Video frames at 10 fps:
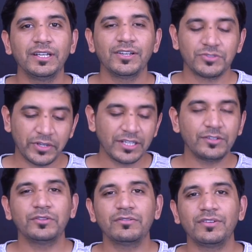So So
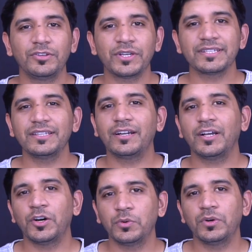you can see that
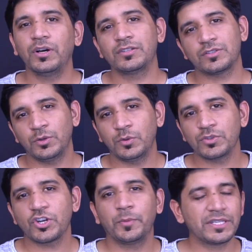how slow
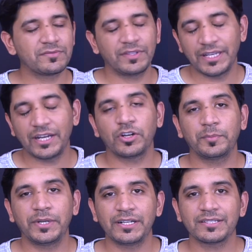Xiaomi is with the Android
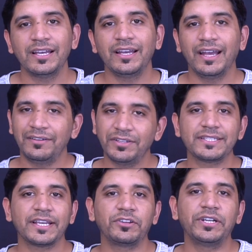updates and with the
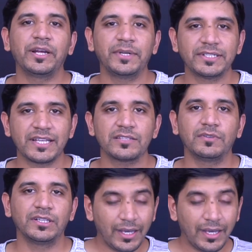security updates as well.